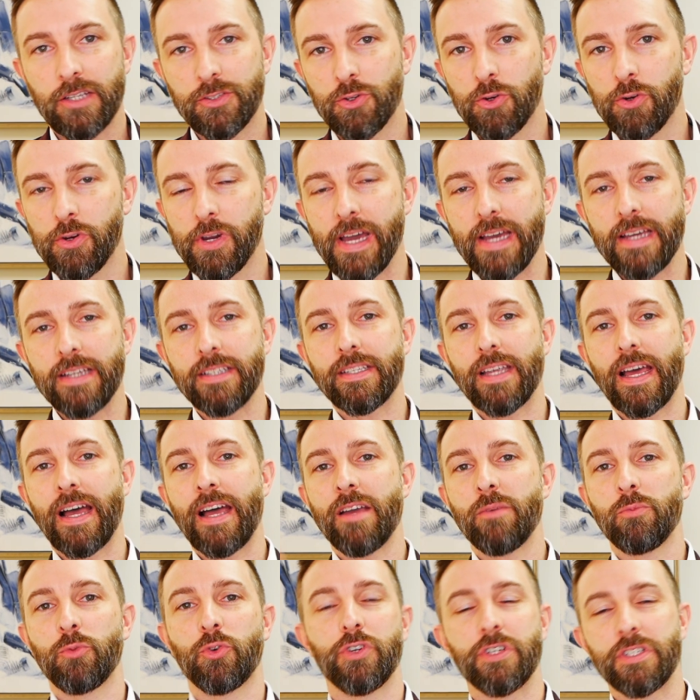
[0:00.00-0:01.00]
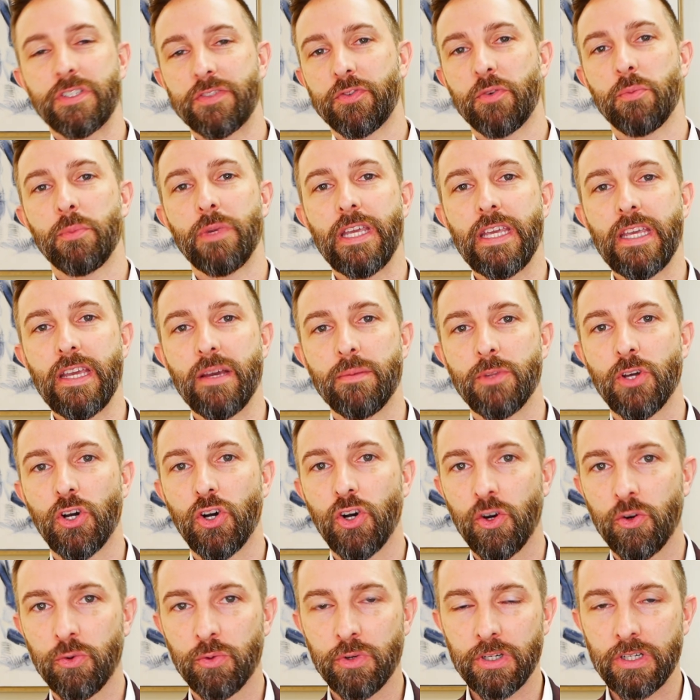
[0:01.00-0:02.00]
it going, guys? I'm Christopher McGee. I'm the
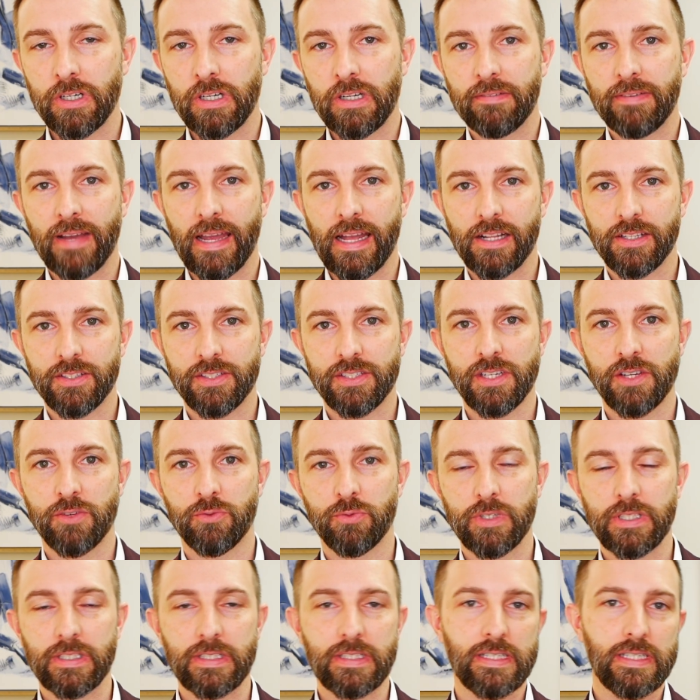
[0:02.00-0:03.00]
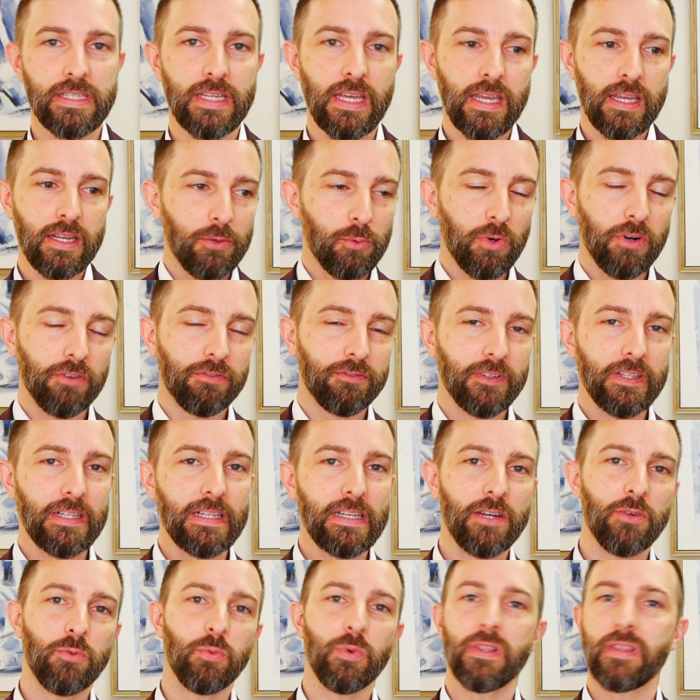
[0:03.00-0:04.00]
owner of Halcyon Real Estate. We're
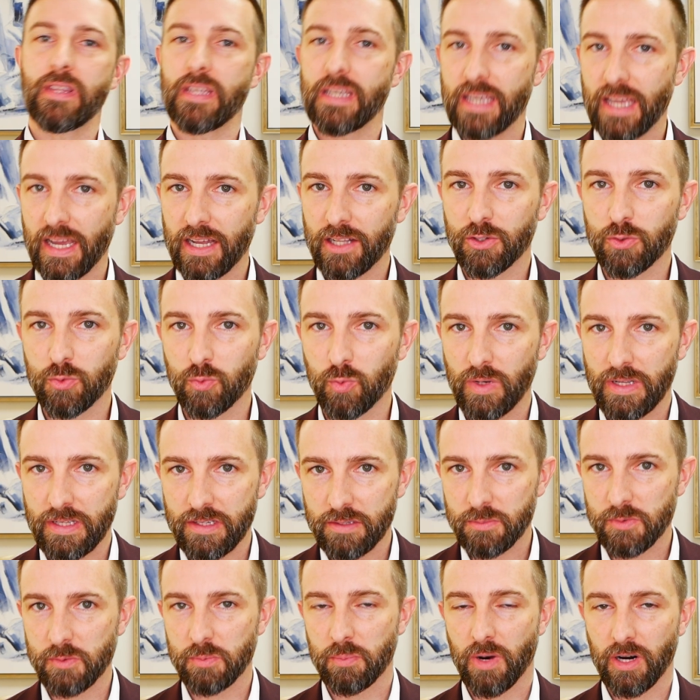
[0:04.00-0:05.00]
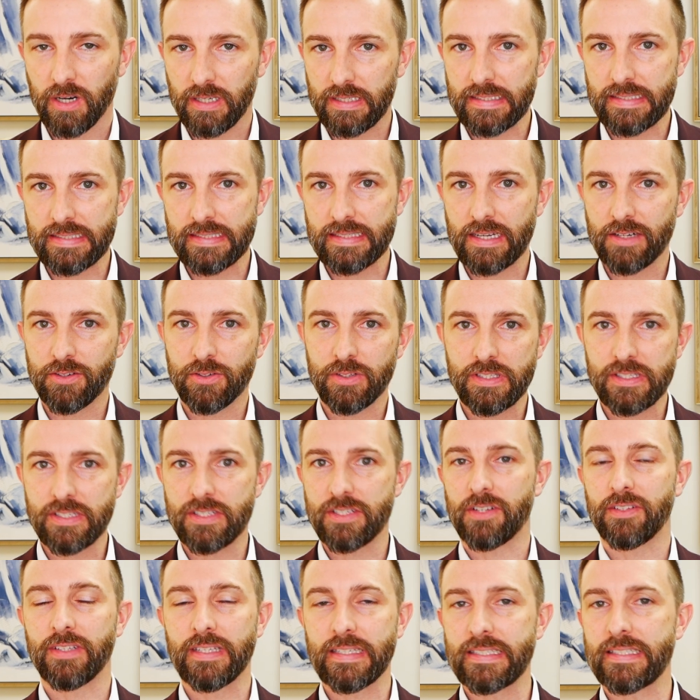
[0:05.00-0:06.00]
affiliated with the Keller Williams Market Center in
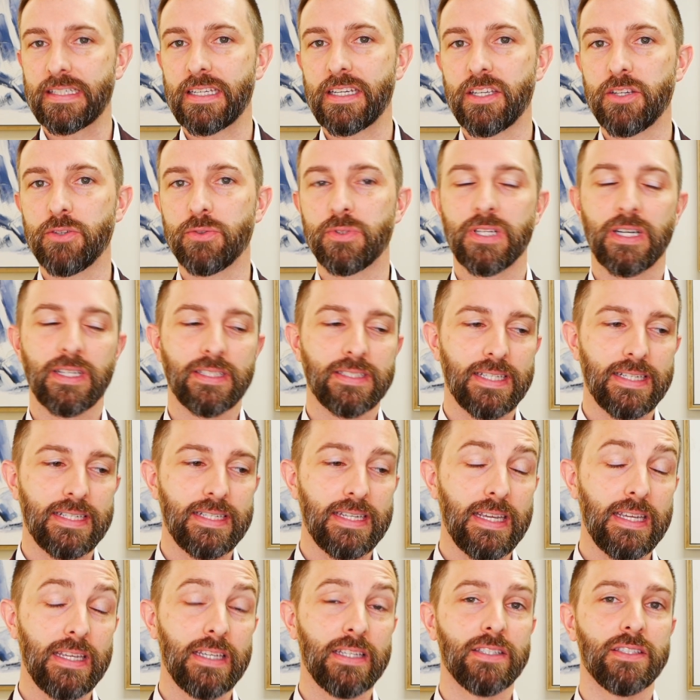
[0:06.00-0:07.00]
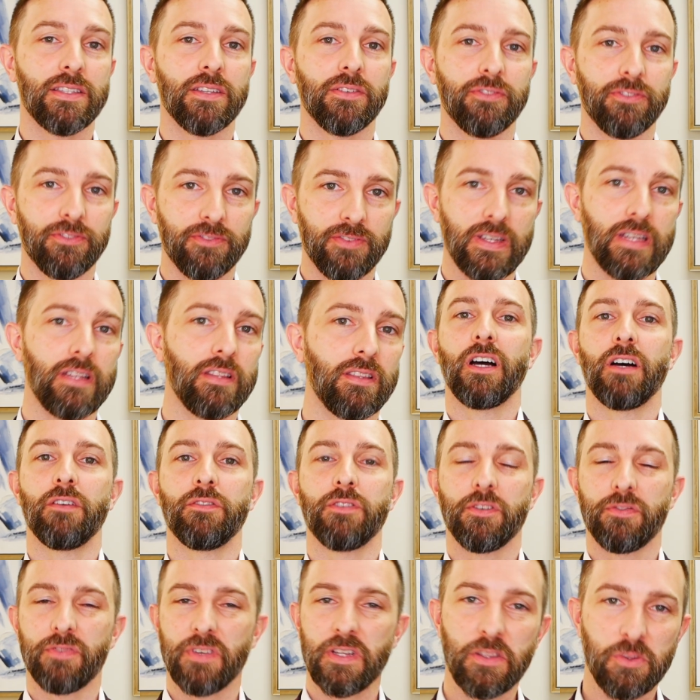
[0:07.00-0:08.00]
Salt Lake City, Utah. Today is the 5th of
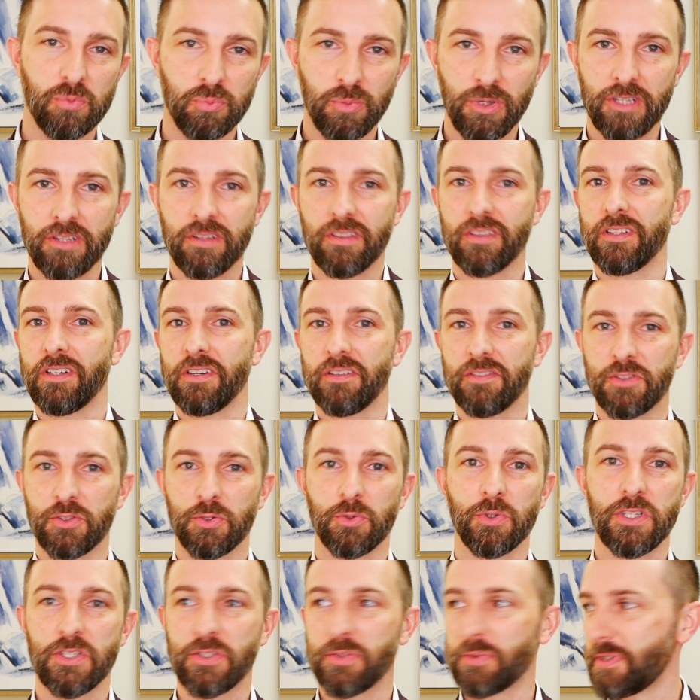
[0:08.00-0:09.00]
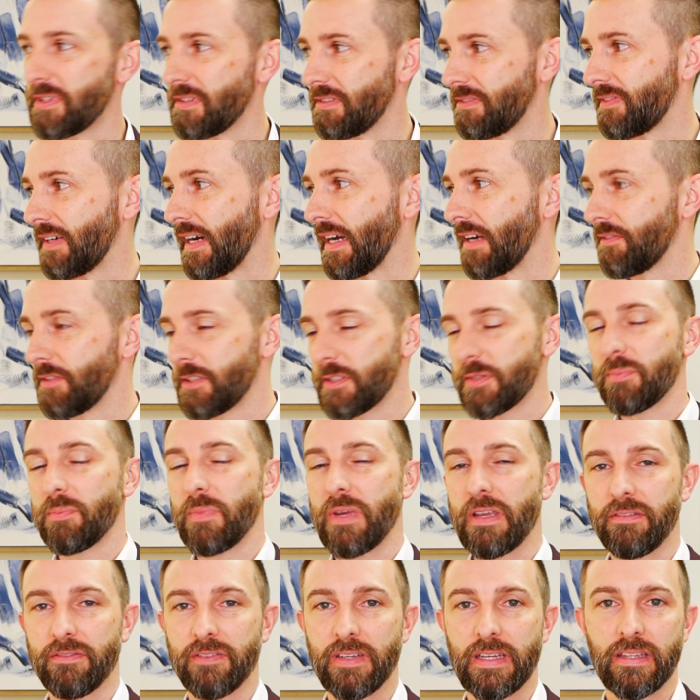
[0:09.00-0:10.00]
the 5th month of 2025. It's
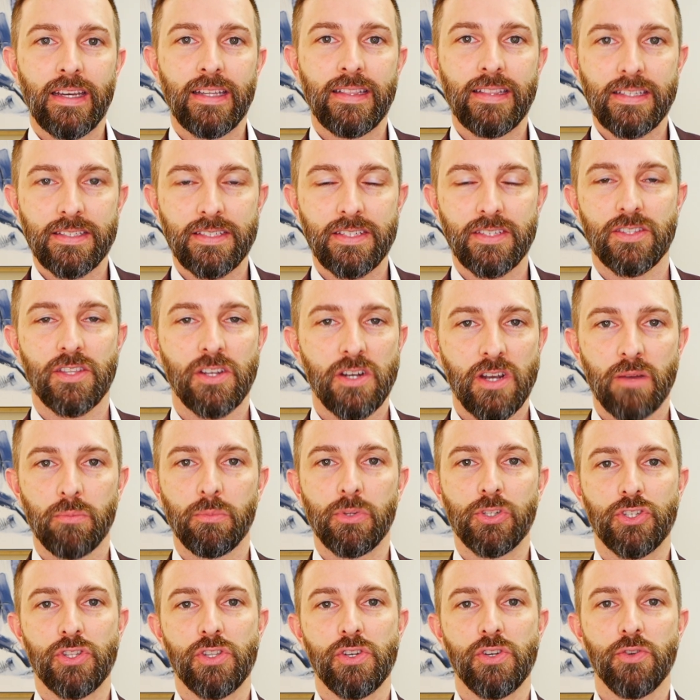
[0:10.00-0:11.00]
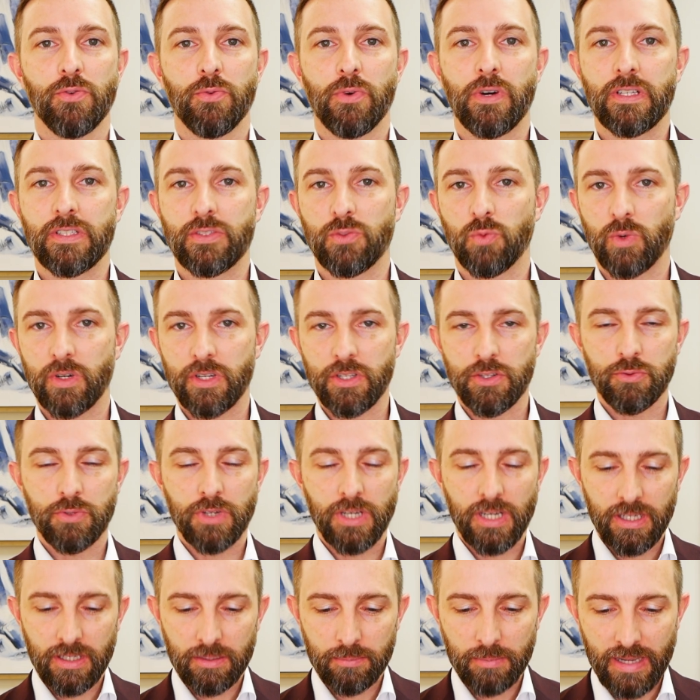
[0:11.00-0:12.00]
May 5th. And this is the numbers and the nuance where you
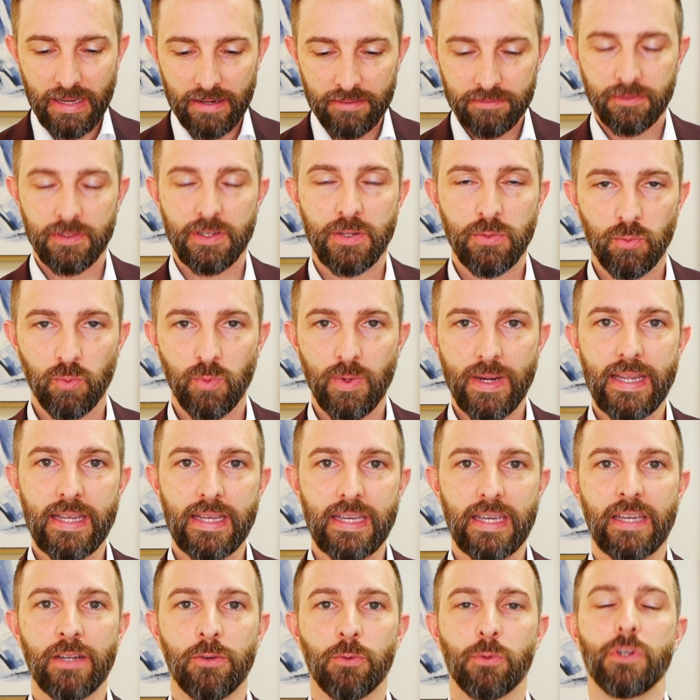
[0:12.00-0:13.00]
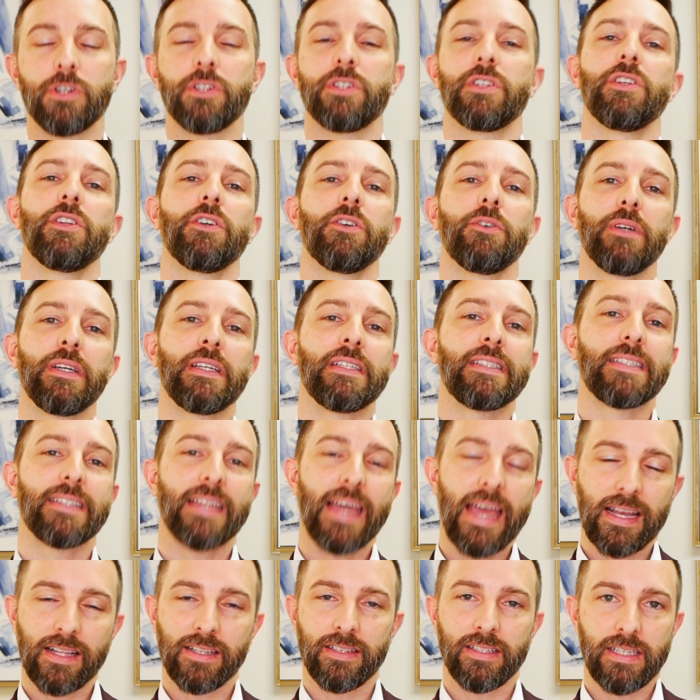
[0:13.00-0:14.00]
come every week in order to know
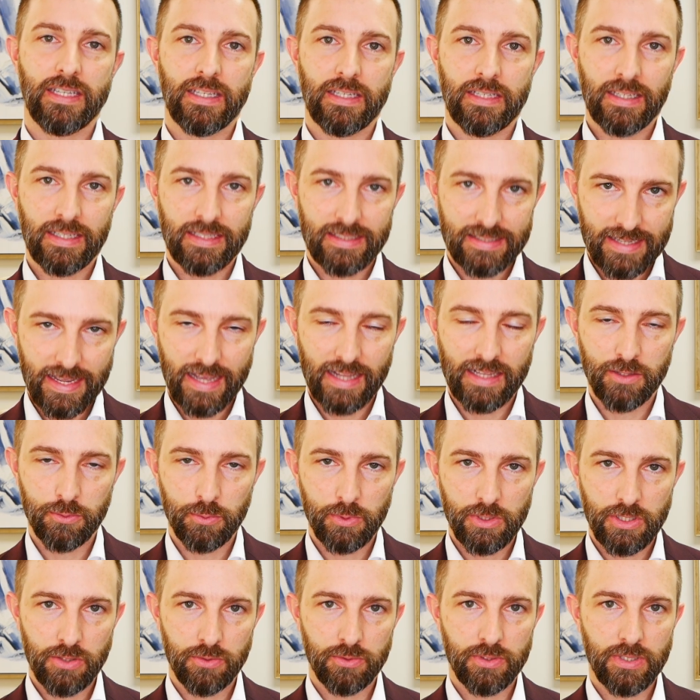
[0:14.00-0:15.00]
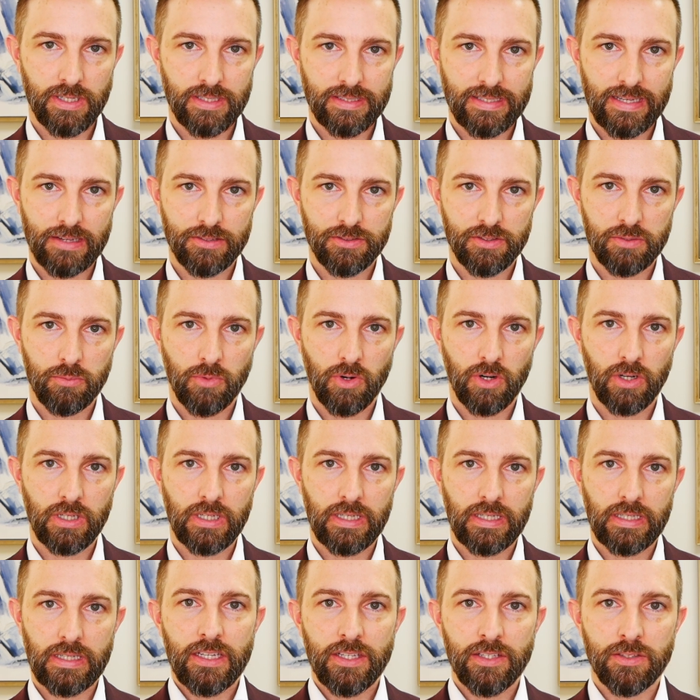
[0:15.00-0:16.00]
exactly what Utah's housing
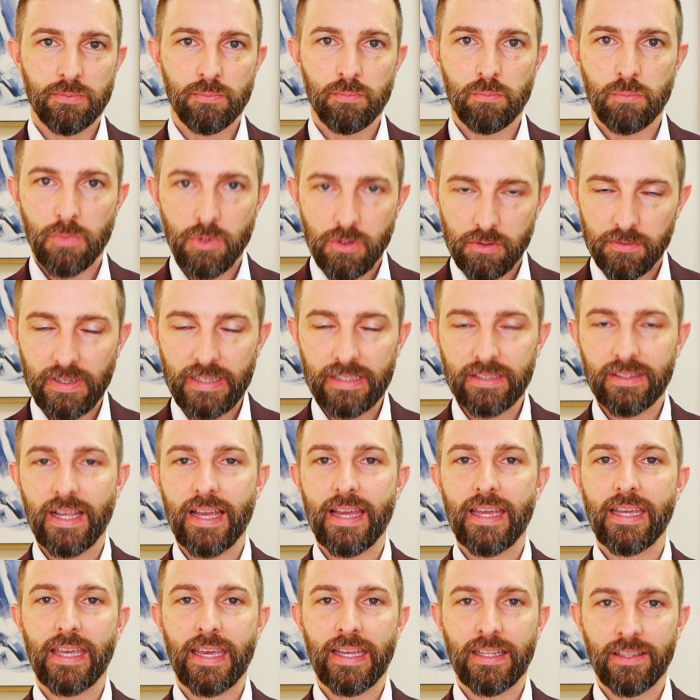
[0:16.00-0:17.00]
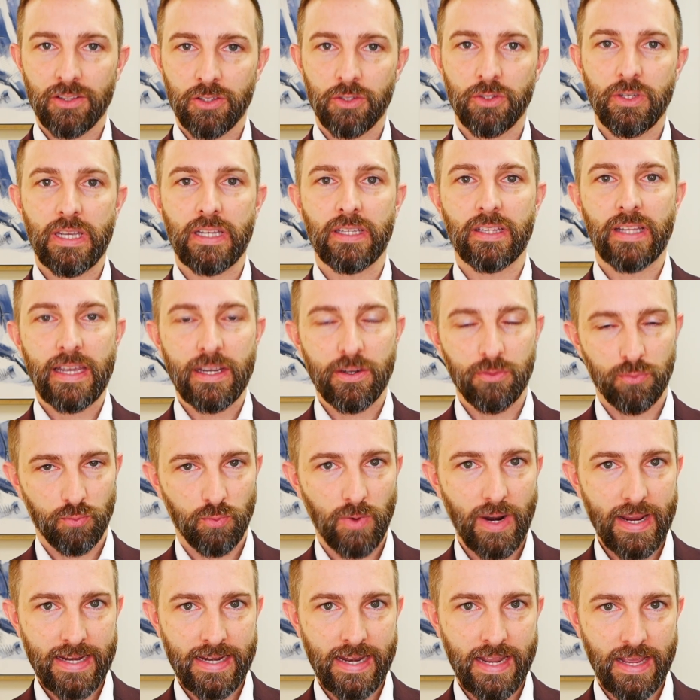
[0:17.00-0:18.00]
market is moving like and looking like
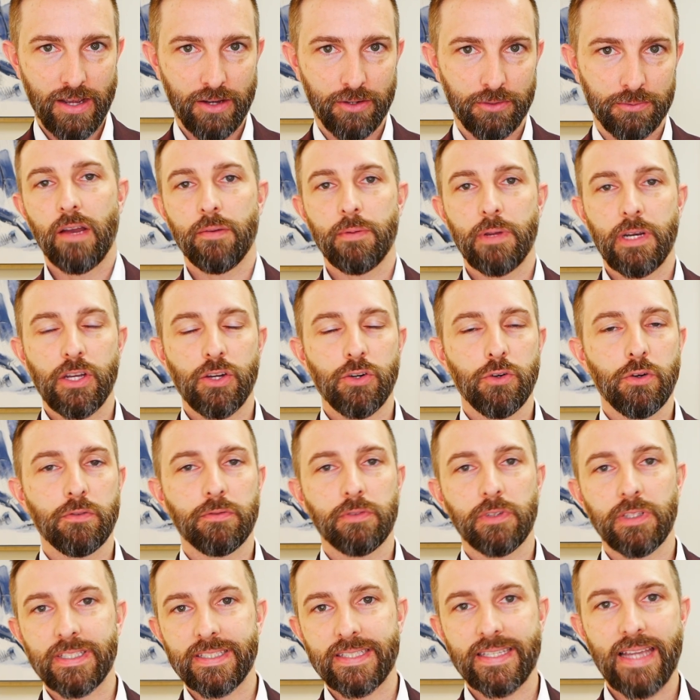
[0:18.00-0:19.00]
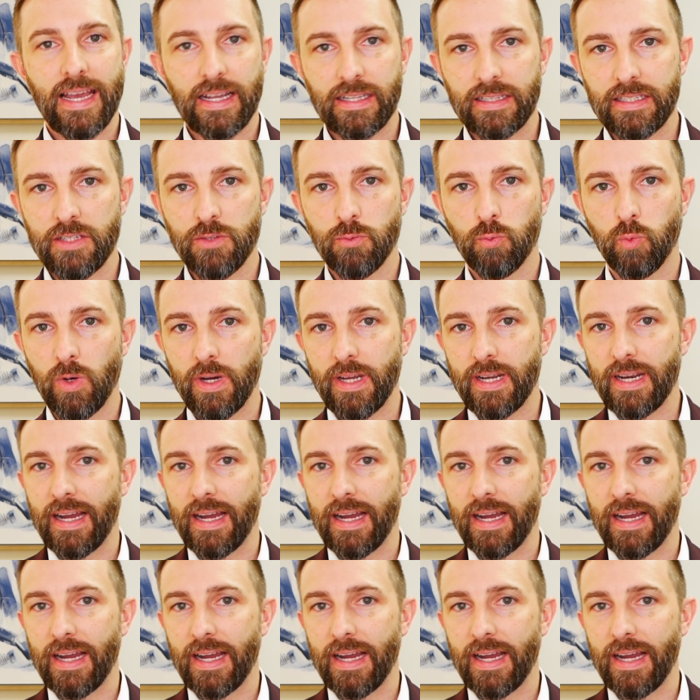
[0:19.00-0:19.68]
right now. I'm gonna go over exactly what